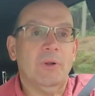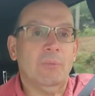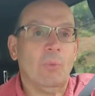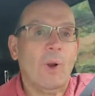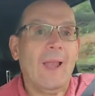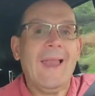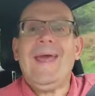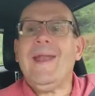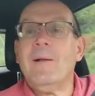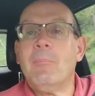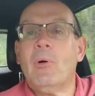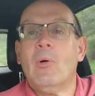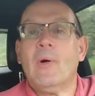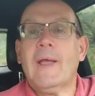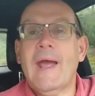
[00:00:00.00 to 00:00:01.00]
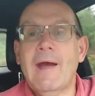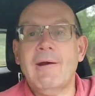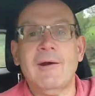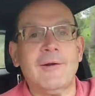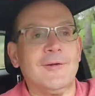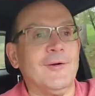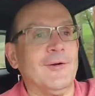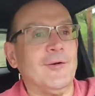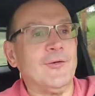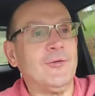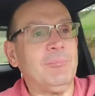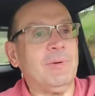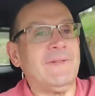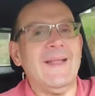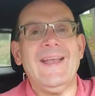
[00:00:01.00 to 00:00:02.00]
relatable
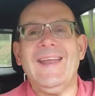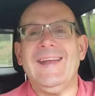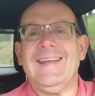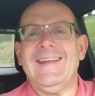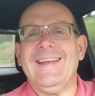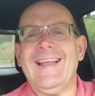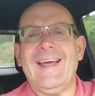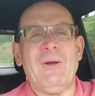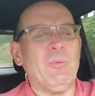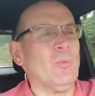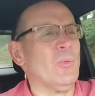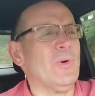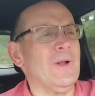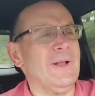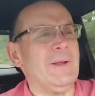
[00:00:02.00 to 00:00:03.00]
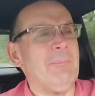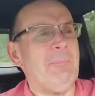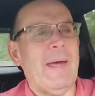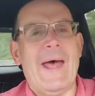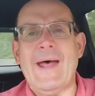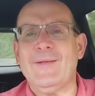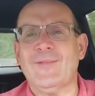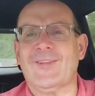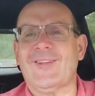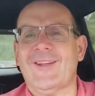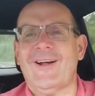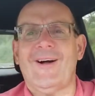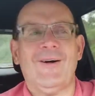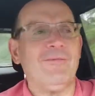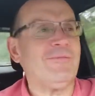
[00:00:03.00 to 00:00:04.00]
characters, but then they did like really bad
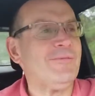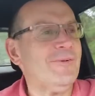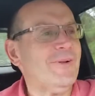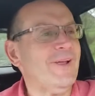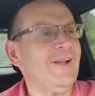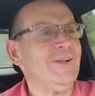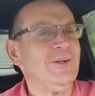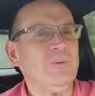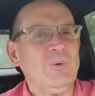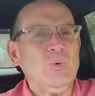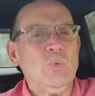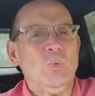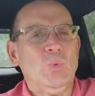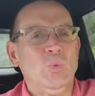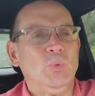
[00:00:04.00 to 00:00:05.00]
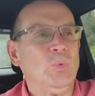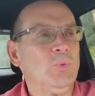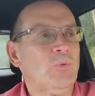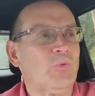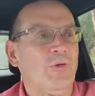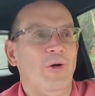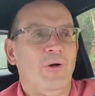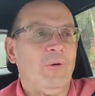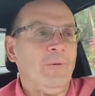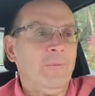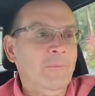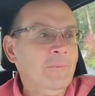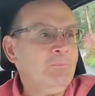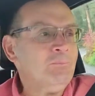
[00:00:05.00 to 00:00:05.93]
stuff, and you were so,